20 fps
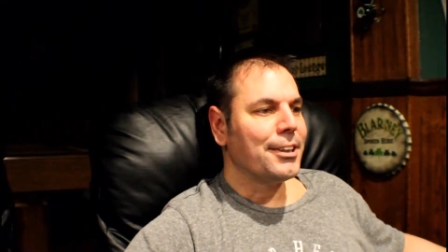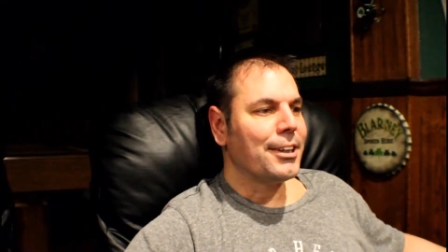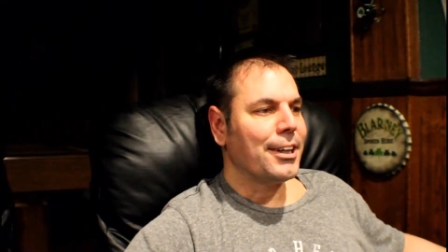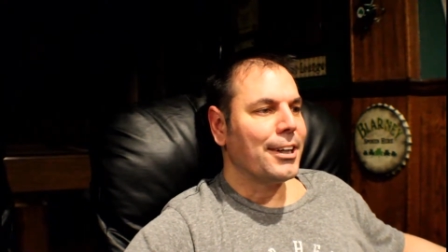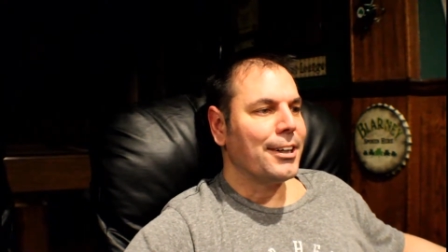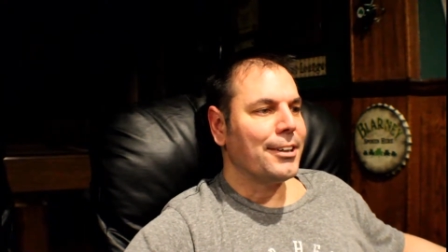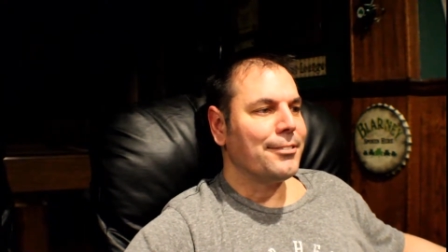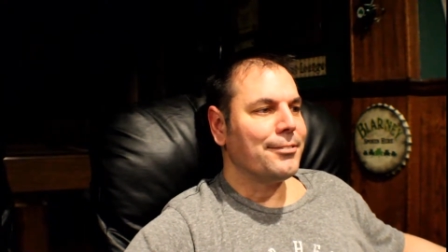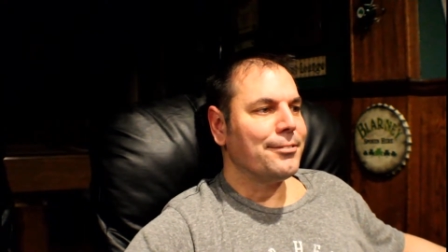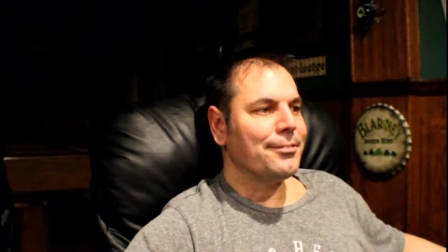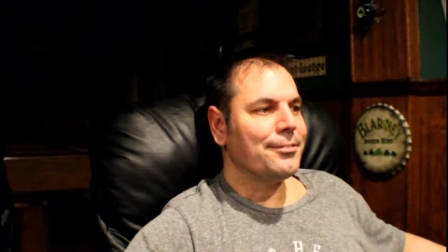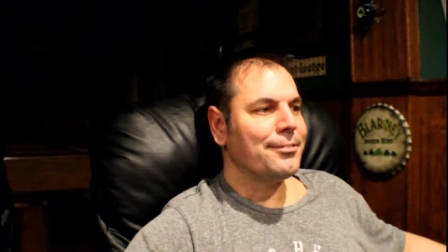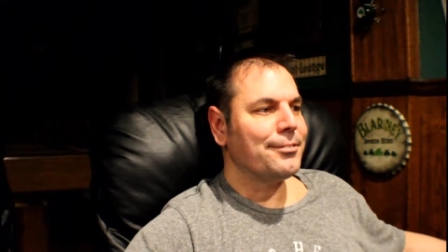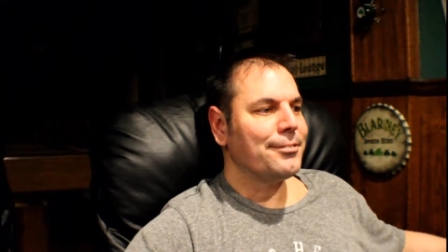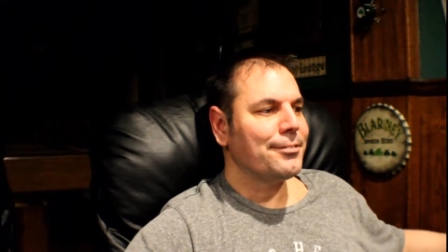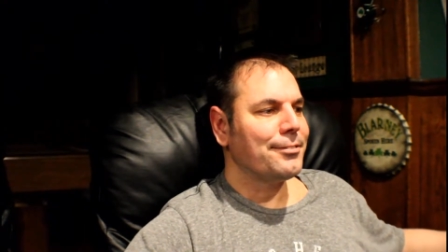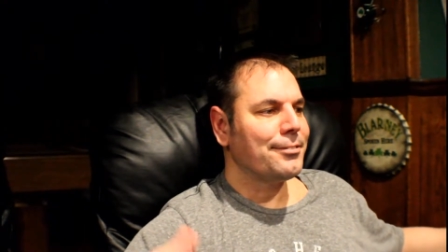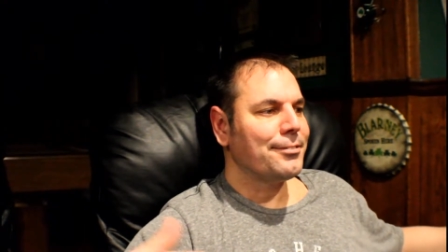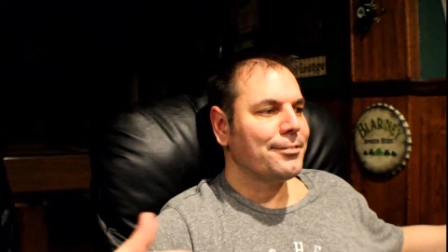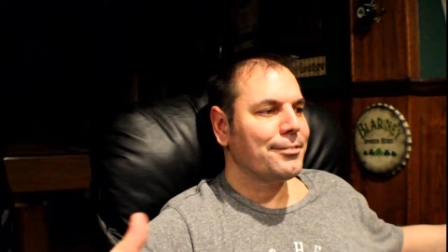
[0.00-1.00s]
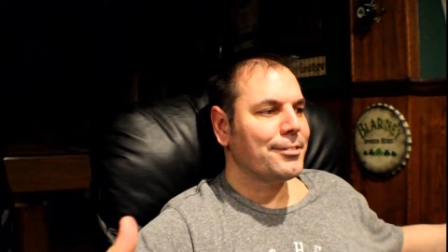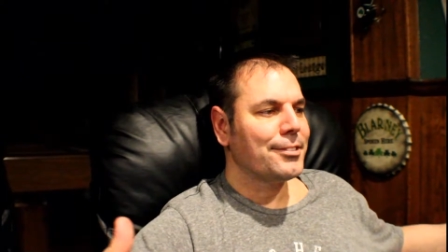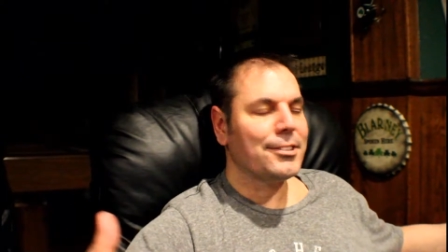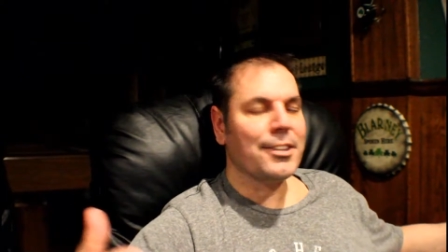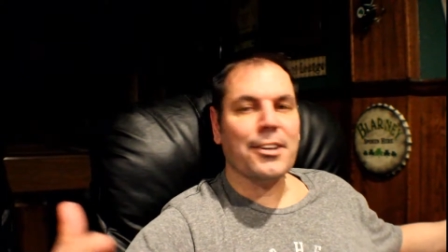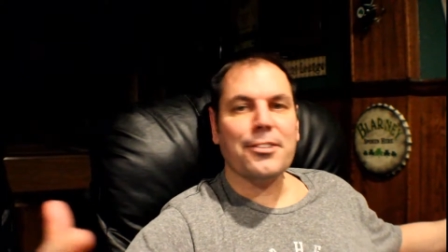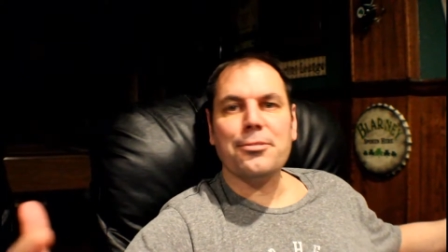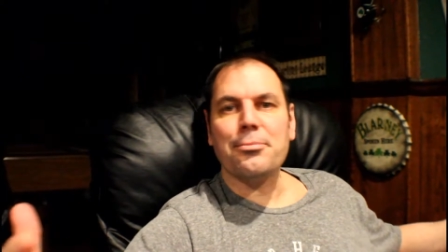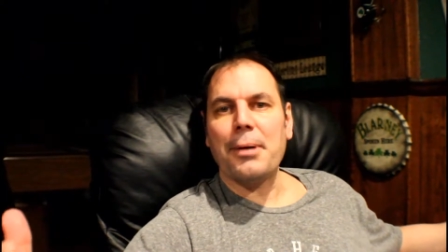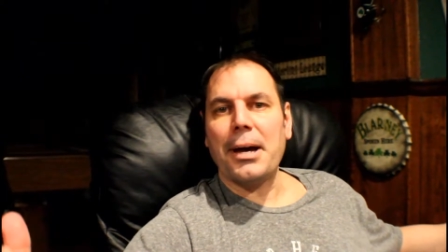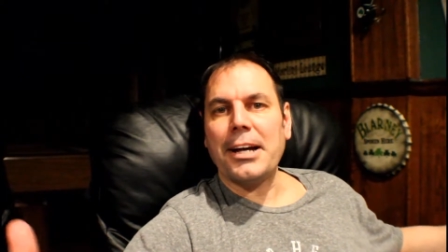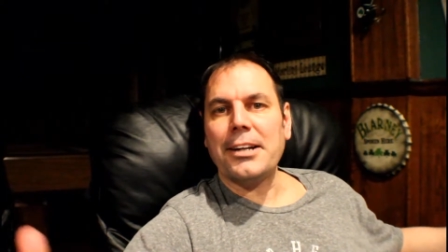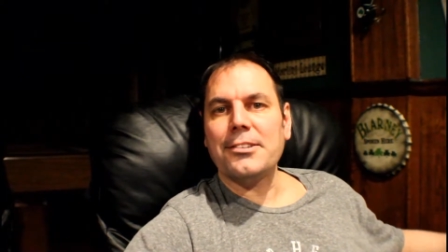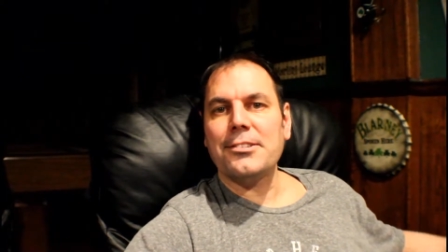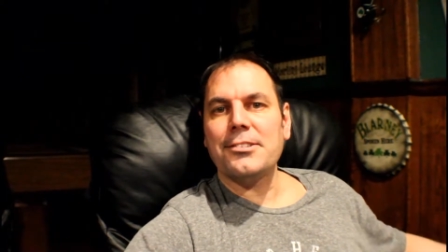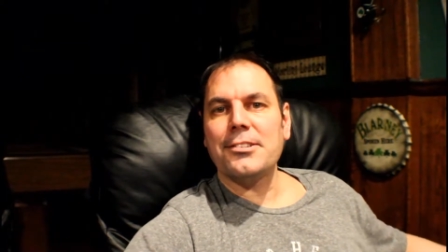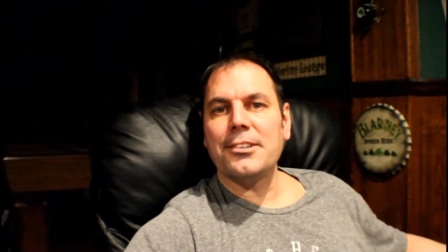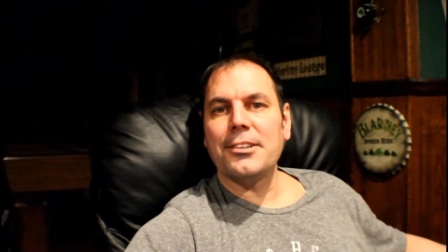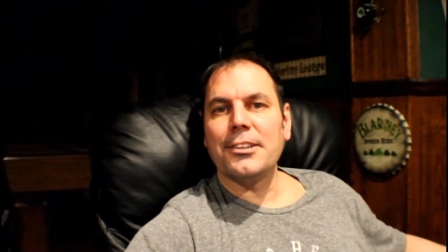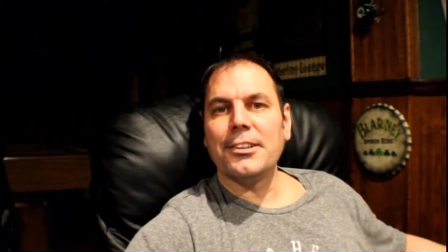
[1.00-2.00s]
um,
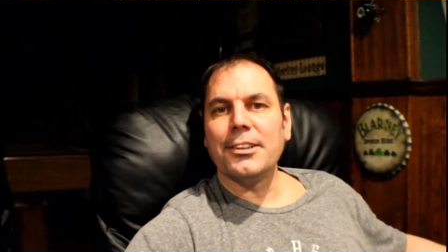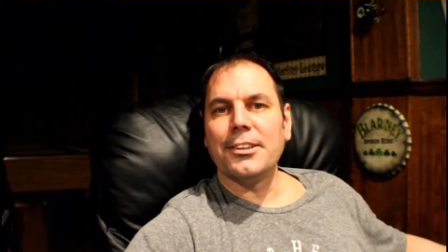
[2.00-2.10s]
suspects.